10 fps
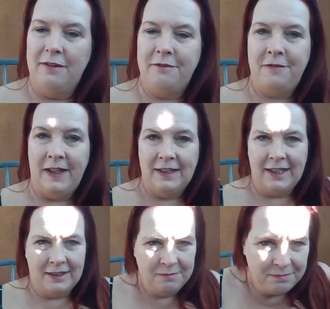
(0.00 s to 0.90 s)

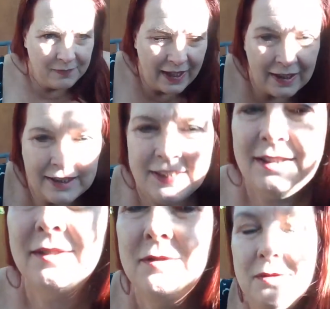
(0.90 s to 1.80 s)
Feeling, and I
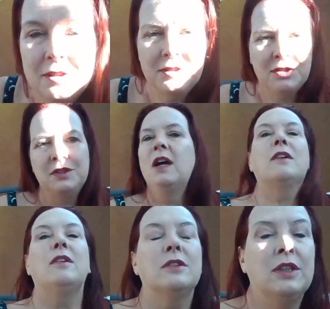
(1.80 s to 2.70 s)
did
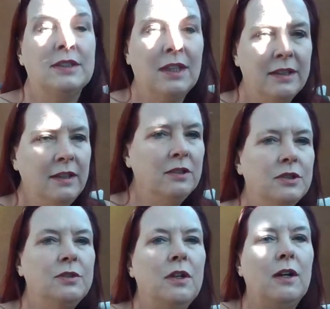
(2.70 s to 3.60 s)
snuggle just a little
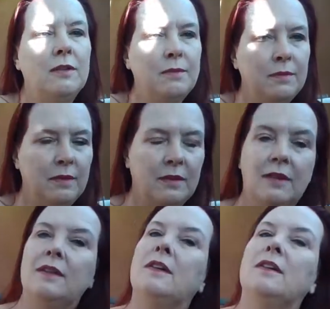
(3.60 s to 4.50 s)
too long.
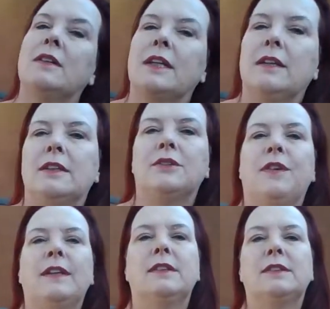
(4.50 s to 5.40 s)
Okay, let's
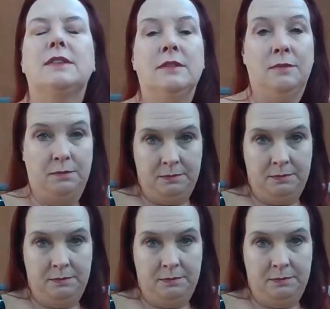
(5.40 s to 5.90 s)
find this.